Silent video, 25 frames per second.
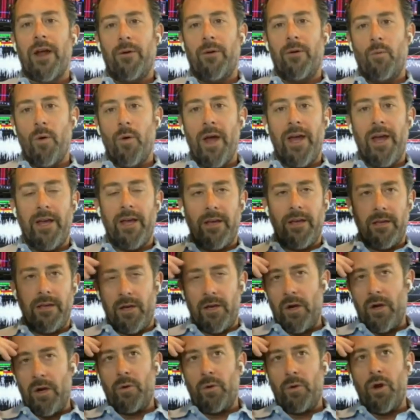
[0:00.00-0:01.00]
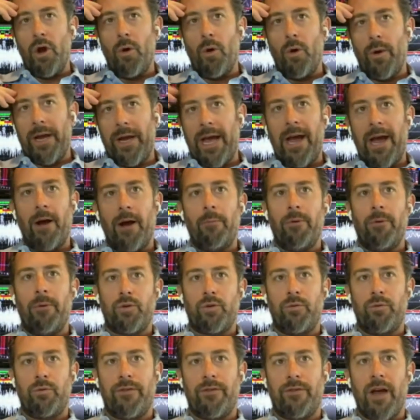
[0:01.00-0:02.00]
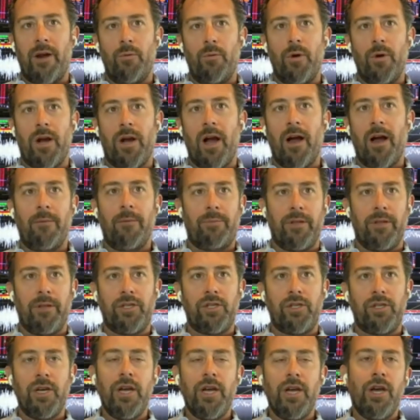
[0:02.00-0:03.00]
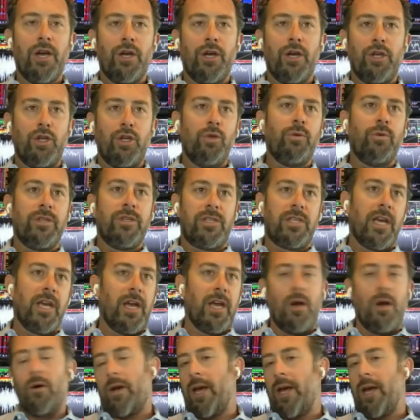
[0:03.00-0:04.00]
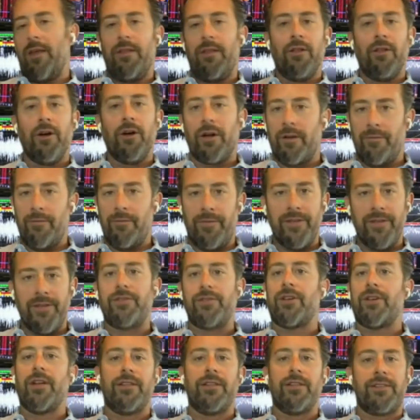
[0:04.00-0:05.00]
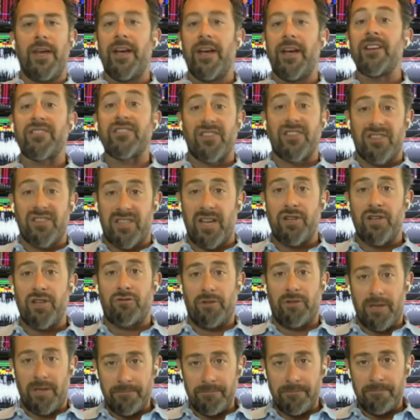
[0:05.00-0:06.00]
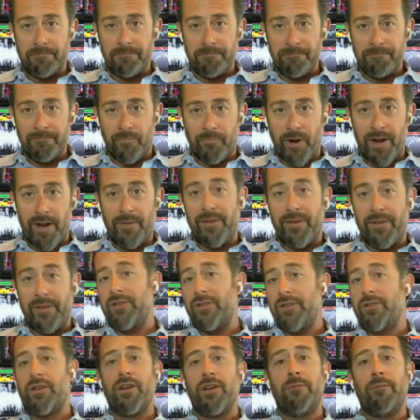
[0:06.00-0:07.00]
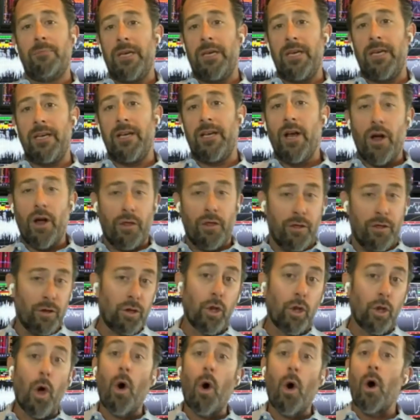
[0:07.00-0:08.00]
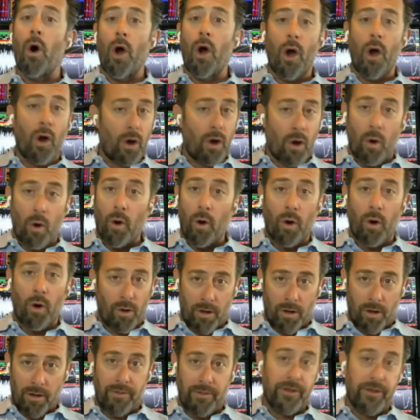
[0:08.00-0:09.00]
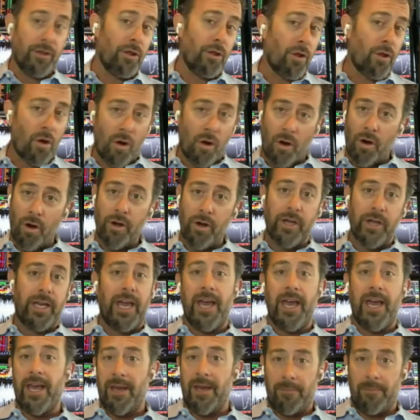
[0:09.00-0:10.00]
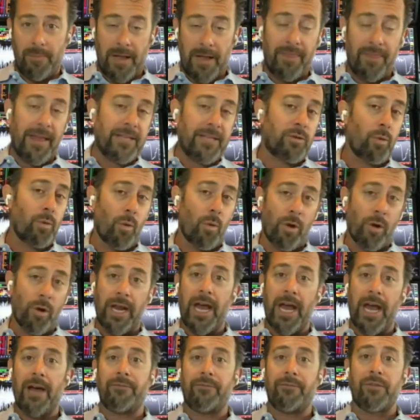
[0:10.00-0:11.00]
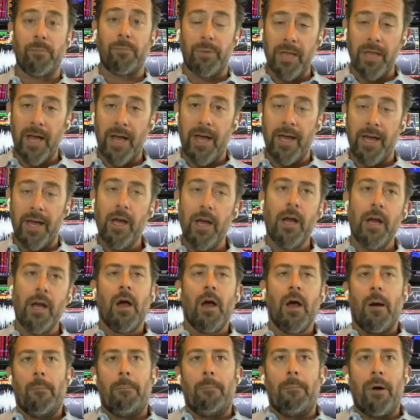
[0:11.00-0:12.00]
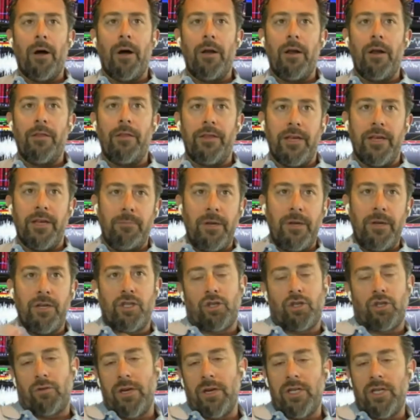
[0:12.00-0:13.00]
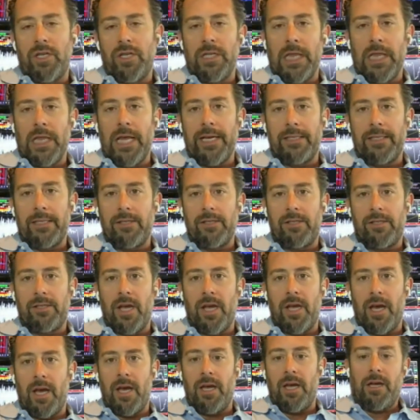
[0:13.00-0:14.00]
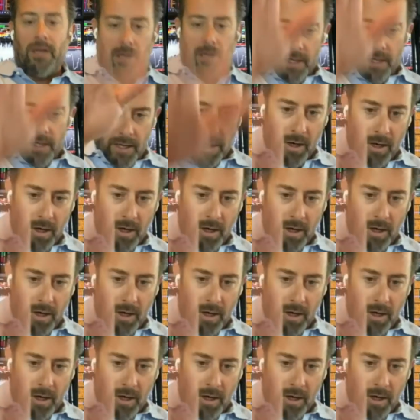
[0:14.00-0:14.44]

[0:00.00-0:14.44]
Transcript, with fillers: the right way you know knowing how much we've got to accomplish you would say, okay, look, this is going to take us a century, right? This is going to be the long haul, the long game, and that's what we're going to have to play. But the administration likes to say